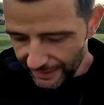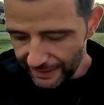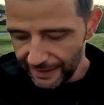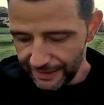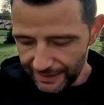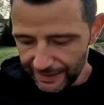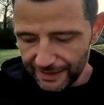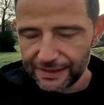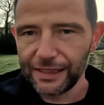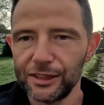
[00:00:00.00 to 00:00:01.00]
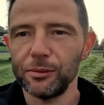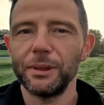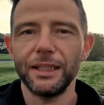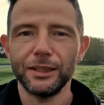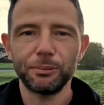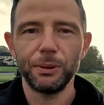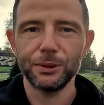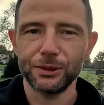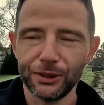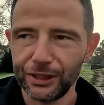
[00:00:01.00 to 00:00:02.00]
And then I seen somebody else
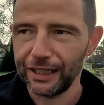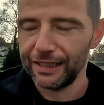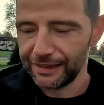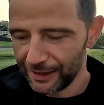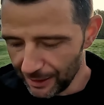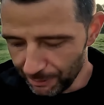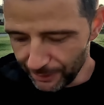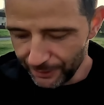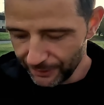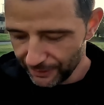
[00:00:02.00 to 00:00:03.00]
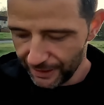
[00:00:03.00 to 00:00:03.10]
post online about